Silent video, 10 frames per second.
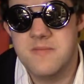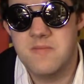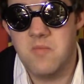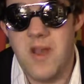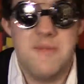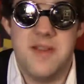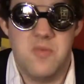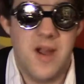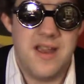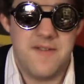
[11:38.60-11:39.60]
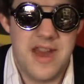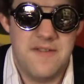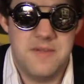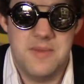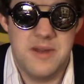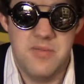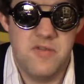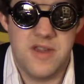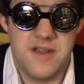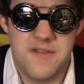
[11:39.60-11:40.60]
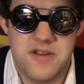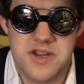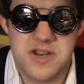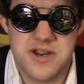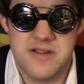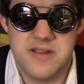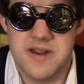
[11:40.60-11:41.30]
Why even have him in the movie if you're just gonna,